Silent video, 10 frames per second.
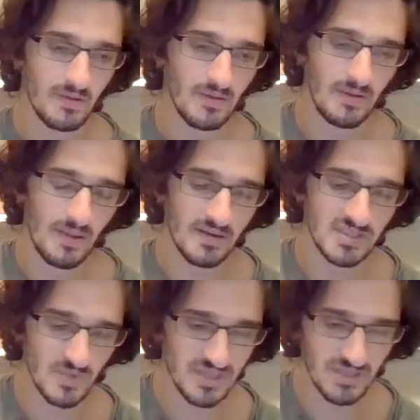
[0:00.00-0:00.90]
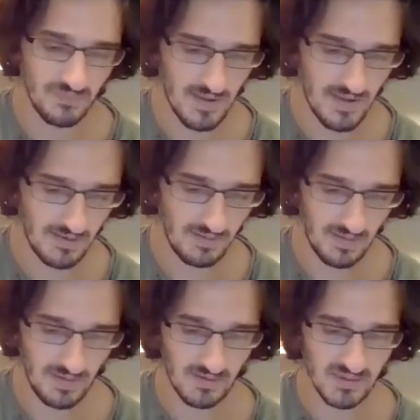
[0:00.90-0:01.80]
And it's a mix of that,
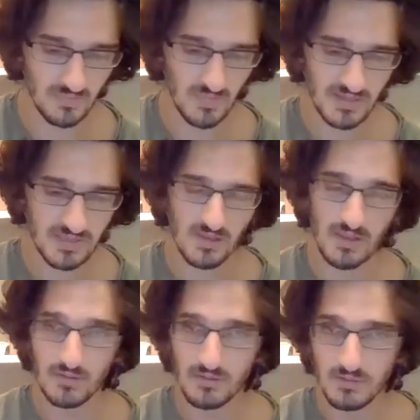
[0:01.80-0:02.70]
and it's a mix that,